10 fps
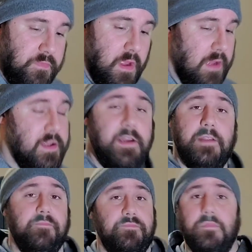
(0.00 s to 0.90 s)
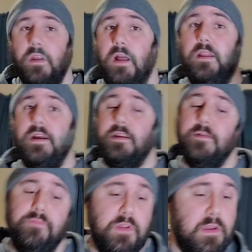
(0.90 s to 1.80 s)
I dig it. I like it.
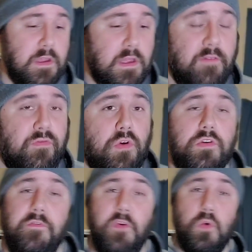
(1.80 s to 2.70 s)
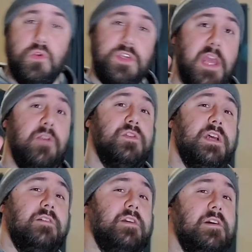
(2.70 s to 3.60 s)
And for all you Folgers haters
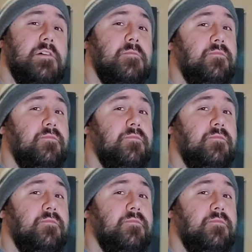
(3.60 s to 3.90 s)
out there,